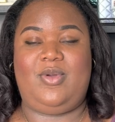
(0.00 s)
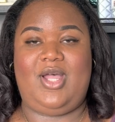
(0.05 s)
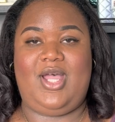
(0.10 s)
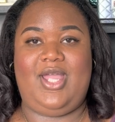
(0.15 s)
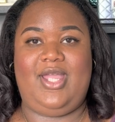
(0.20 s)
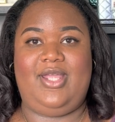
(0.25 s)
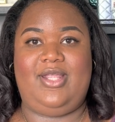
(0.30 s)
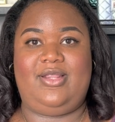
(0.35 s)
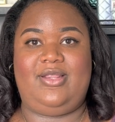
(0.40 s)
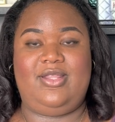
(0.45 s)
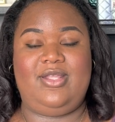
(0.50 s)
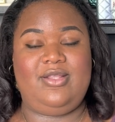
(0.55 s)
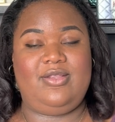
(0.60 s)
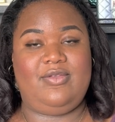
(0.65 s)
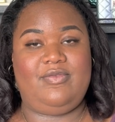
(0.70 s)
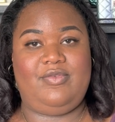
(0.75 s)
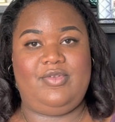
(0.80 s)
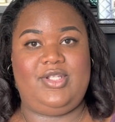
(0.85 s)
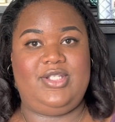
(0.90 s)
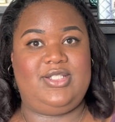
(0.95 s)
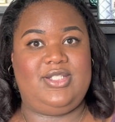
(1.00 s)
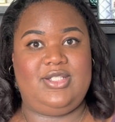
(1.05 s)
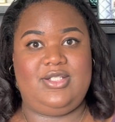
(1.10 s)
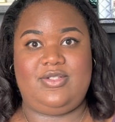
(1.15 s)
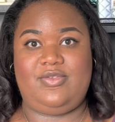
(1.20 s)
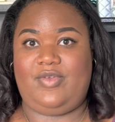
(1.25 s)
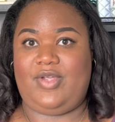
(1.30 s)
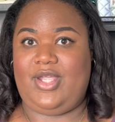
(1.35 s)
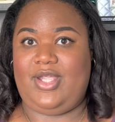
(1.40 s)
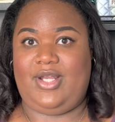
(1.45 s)
I think the Felici
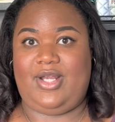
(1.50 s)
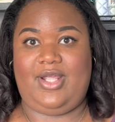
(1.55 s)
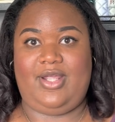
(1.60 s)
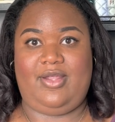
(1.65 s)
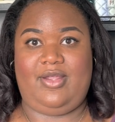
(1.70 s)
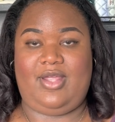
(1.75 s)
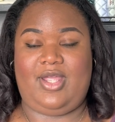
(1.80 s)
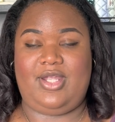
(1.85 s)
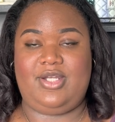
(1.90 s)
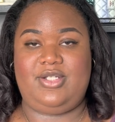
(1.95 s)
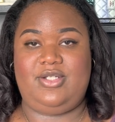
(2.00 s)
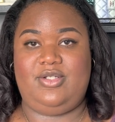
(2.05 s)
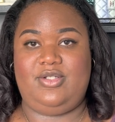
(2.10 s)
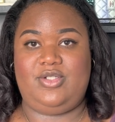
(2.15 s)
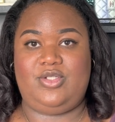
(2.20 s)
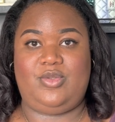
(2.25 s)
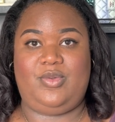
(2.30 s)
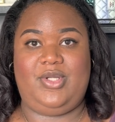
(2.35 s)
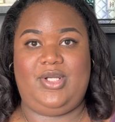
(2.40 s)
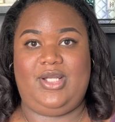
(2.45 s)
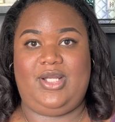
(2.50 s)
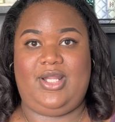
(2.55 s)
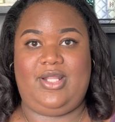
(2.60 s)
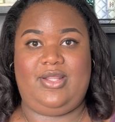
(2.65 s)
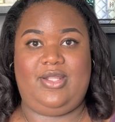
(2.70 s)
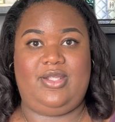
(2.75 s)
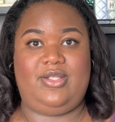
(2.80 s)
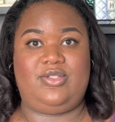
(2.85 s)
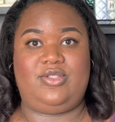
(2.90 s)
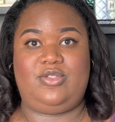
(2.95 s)
is fine. I actually enjoyed it, and I
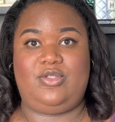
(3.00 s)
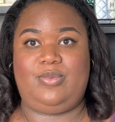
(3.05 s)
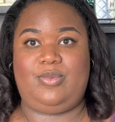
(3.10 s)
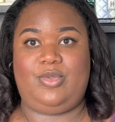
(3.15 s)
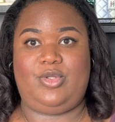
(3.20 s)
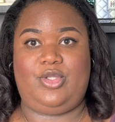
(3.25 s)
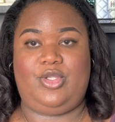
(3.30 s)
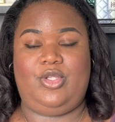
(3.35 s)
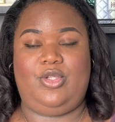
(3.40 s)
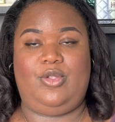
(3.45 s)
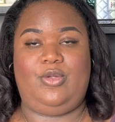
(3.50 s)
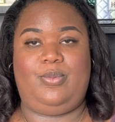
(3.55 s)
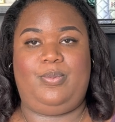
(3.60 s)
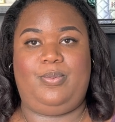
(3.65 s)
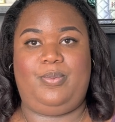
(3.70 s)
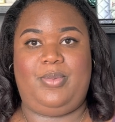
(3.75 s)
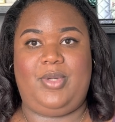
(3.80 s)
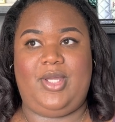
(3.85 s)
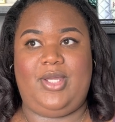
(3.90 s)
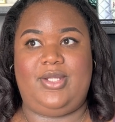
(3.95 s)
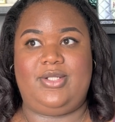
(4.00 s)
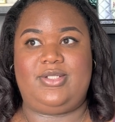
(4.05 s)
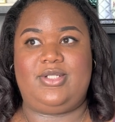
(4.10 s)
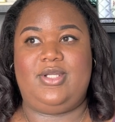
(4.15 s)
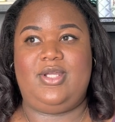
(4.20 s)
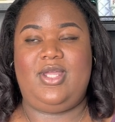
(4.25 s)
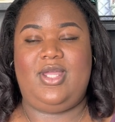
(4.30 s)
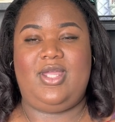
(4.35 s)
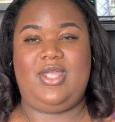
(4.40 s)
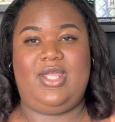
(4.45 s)
think it's super cute. But
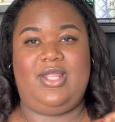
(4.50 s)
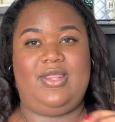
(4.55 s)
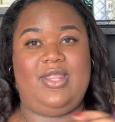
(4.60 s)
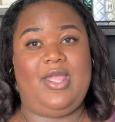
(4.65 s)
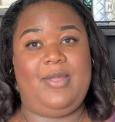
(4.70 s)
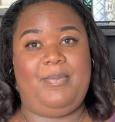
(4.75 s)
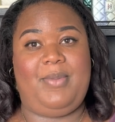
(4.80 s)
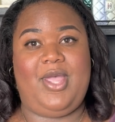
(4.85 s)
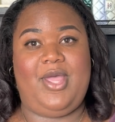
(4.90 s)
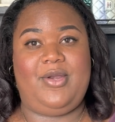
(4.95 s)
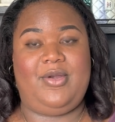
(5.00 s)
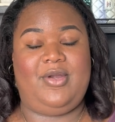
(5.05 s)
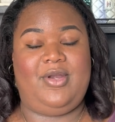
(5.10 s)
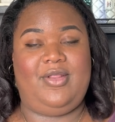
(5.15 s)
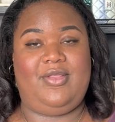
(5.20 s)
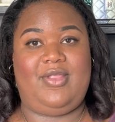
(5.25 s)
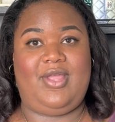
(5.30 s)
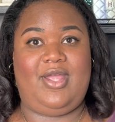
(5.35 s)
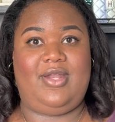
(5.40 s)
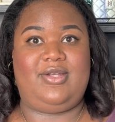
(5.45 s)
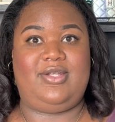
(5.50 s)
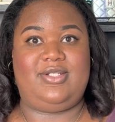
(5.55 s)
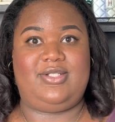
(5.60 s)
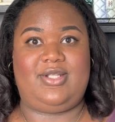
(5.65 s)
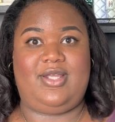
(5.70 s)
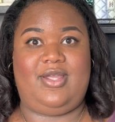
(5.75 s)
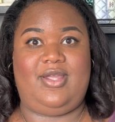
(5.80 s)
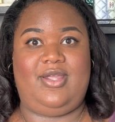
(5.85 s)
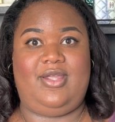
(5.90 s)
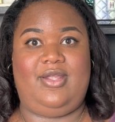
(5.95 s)
in that pattern and that
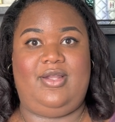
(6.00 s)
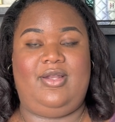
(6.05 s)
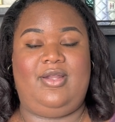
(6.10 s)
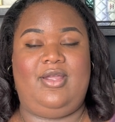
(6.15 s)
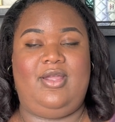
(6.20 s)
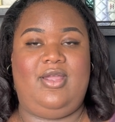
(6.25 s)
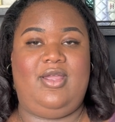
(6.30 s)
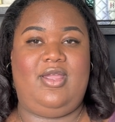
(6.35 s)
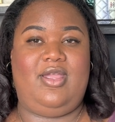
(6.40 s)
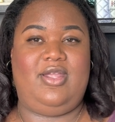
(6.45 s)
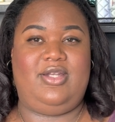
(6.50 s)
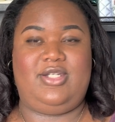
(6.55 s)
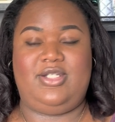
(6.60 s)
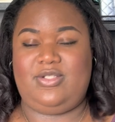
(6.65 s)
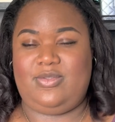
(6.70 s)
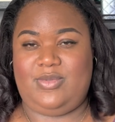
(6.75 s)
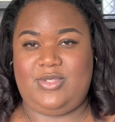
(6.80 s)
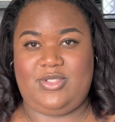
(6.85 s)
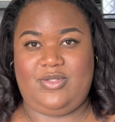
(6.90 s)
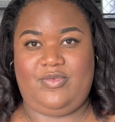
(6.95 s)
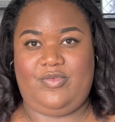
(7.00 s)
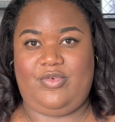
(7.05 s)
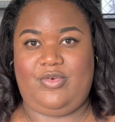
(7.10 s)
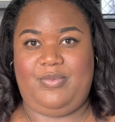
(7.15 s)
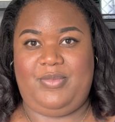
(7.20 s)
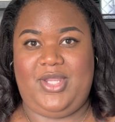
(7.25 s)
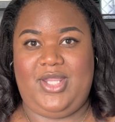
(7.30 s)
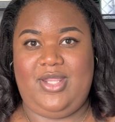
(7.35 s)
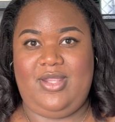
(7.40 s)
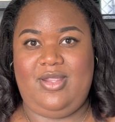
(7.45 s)
design, it just wasn't for
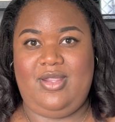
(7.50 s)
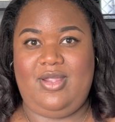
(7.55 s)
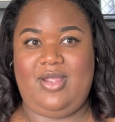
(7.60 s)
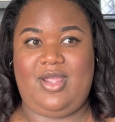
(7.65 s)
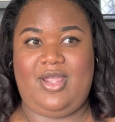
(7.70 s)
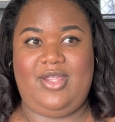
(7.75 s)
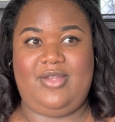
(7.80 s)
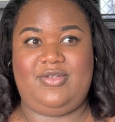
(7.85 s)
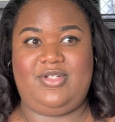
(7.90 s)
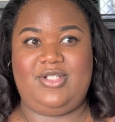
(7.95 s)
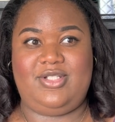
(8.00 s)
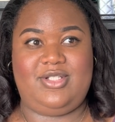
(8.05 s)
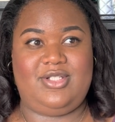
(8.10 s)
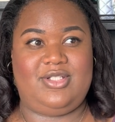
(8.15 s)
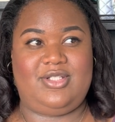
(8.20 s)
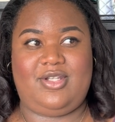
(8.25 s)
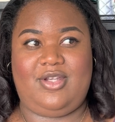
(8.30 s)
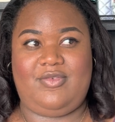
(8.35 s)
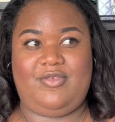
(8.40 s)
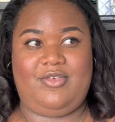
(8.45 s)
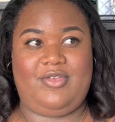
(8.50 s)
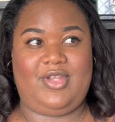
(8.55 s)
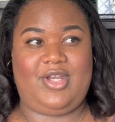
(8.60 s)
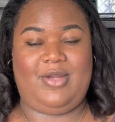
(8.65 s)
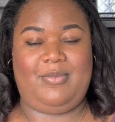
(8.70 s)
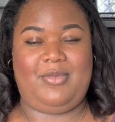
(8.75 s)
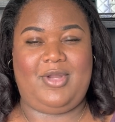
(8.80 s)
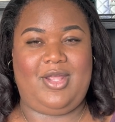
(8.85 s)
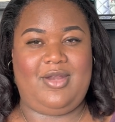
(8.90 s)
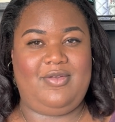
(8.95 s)
me. I just discovered that
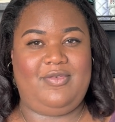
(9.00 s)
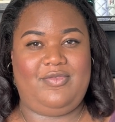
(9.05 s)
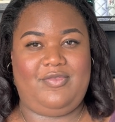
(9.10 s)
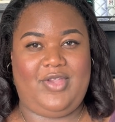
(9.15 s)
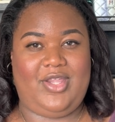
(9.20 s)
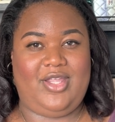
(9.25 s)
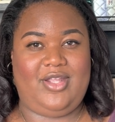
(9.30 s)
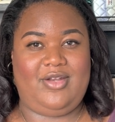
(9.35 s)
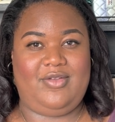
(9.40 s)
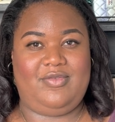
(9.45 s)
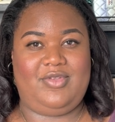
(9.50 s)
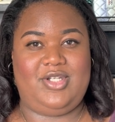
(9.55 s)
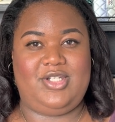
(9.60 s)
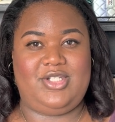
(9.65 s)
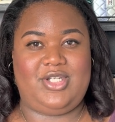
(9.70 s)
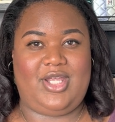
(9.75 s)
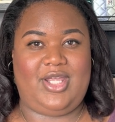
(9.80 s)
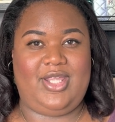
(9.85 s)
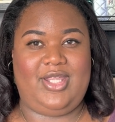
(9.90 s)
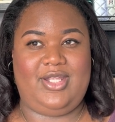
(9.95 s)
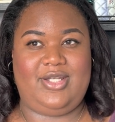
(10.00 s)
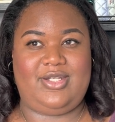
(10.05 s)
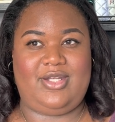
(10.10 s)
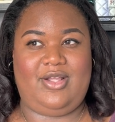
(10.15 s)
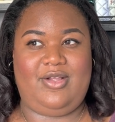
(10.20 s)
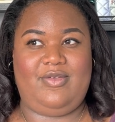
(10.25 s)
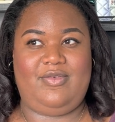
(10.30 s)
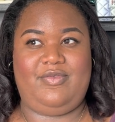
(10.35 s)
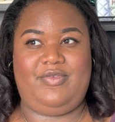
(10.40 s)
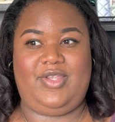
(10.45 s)
I'm not a fan of the giant
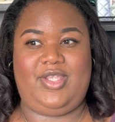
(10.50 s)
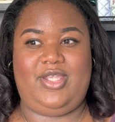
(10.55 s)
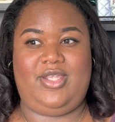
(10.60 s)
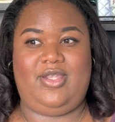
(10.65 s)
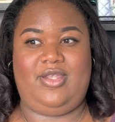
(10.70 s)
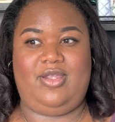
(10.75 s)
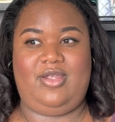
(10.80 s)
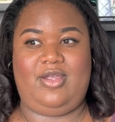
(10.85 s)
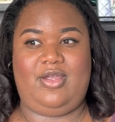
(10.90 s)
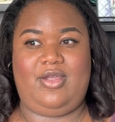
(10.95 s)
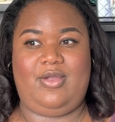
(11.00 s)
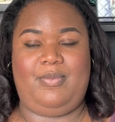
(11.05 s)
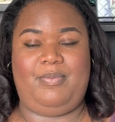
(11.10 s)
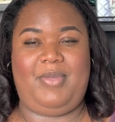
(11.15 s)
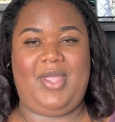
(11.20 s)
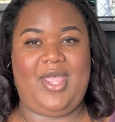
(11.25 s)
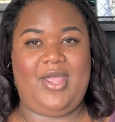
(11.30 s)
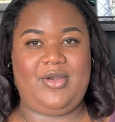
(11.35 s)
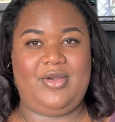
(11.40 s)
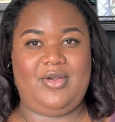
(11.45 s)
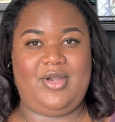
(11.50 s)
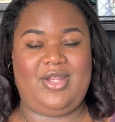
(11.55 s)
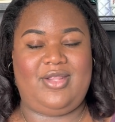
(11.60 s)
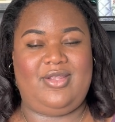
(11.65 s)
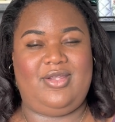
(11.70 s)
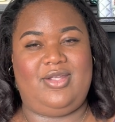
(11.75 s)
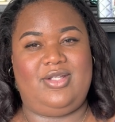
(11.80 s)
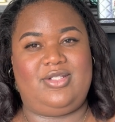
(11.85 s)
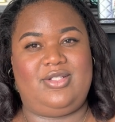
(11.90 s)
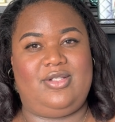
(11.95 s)
LV pattern. I
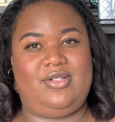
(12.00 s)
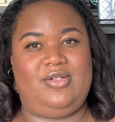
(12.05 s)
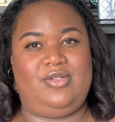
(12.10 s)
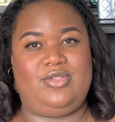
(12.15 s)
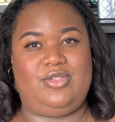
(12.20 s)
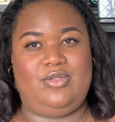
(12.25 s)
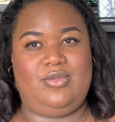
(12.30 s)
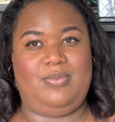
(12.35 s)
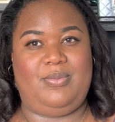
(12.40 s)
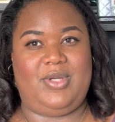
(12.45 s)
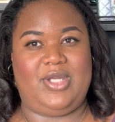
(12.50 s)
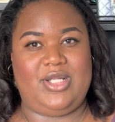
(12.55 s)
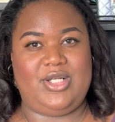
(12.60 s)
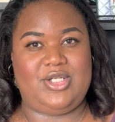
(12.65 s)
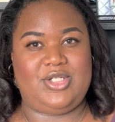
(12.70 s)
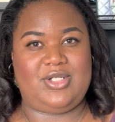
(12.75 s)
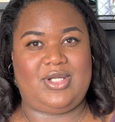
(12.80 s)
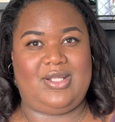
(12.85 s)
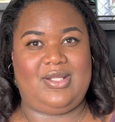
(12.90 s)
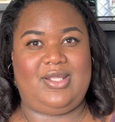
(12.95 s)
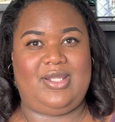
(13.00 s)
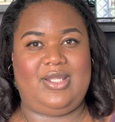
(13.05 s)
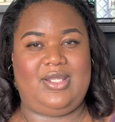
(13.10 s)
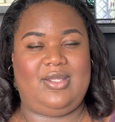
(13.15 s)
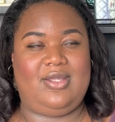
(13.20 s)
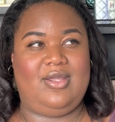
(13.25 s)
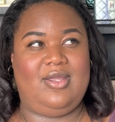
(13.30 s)
think it's a little too much. I like